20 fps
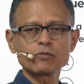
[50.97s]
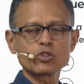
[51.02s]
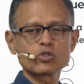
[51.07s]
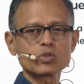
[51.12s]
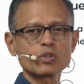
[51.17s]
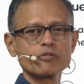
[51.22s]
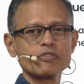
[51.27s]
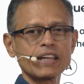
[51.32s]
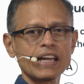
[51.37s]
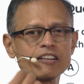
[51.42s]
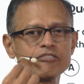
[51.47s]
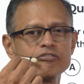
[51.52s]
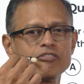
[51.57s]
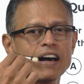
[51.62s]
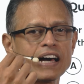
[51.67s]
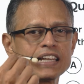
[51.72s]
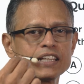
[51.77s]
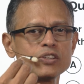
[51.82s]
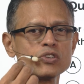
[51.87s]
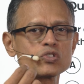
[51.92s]
So we have
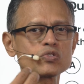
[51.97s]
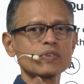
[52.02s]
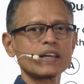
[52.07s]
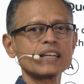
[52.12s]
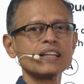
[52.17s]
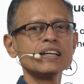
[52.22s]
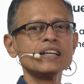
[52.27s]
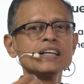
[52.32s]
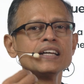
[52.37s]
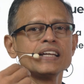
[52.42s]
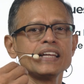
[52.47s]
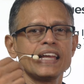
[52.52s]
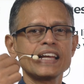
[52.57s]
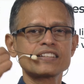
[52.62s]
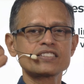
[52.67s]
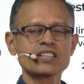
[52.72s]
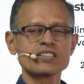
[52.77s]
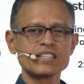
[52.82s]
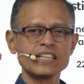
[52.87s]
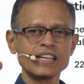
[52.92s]
values when
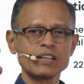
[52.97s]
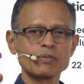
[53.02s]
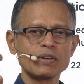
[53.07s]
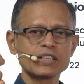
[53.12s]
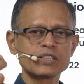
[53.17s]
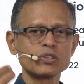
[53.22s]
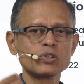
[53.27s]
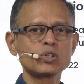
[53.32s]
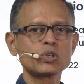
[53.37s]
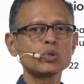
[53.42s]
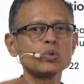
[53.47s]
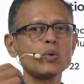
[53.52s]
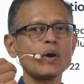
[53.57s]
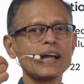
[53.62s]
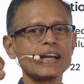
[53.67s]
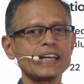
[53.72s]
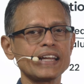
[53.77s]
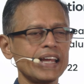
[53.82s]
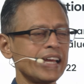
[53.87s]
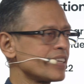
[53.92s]
x is equal to 2
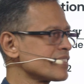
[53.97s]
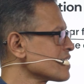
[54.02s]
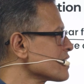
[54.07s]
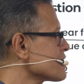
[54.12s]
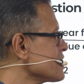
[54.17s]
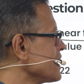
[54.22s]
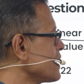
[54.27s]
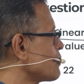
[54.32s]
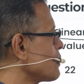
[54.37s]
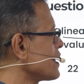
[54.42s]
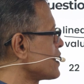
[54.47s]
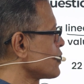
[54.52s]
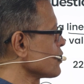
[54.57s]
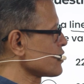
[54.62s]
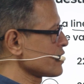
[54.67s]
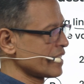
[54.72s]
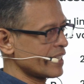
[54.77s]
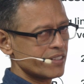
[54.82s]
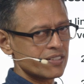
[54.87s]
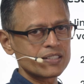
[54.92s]
and x is equal to
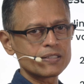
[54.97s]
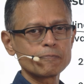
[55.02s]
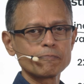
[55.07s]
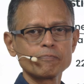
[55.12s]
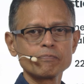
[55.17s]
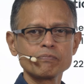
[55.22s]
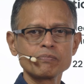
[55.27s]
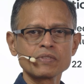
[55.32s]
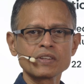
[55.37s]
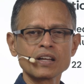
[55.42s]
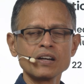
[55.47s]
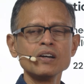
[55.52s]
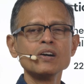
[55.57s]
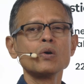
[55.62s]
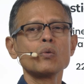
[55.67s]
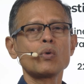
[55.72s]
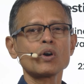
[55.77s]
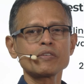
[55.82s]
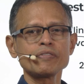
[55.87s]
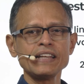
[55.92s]
6.
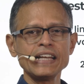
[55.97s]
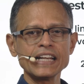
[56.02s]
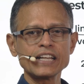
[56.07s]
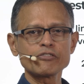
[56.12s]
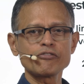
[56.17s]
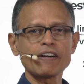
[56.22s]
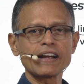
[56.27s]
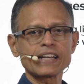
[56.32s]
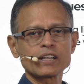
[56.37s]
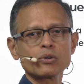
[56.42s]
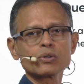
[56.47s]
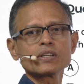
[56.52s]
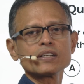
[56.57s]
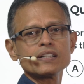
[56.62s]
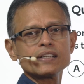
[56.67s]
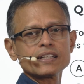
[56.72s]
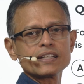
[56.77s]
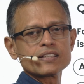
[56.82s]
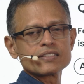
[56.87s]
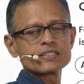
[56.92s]
What we need to find out
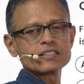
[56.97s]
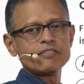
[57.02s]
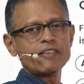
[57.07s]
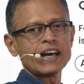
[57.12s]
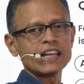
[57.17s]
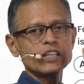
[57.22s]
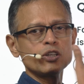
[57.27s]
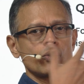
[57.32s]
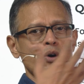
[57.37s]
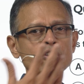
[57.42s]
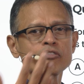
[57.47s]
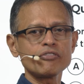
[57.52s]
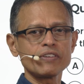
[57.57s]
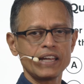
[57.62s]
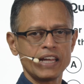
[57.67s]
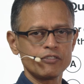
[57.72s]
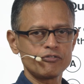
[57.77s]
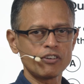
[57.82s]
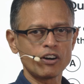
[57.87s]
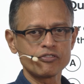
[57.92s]
is the value of
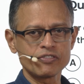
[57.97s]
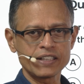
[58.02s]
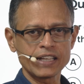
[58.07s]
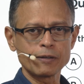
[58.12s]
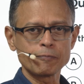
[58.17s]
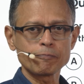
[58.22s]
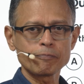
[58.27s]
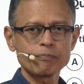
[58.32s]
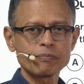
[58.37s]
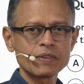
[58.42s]
f of 10.